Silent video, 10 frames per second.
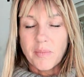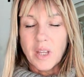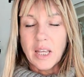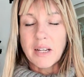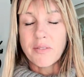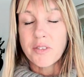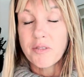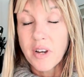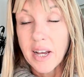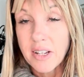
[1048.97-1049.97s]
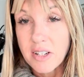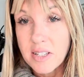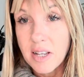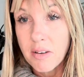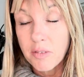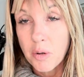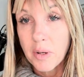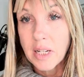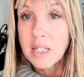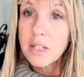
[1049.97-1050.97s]
And if you find yourself
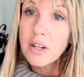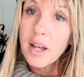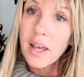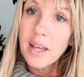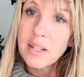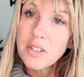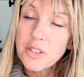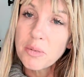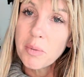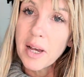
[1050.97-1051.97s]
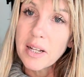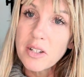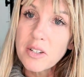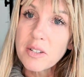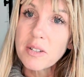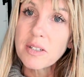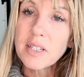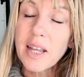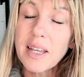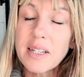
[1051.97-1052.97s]
going in your head too much,
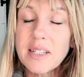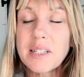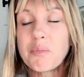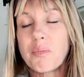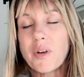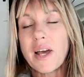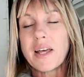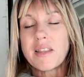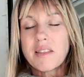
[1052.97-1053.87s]
take a deep breath.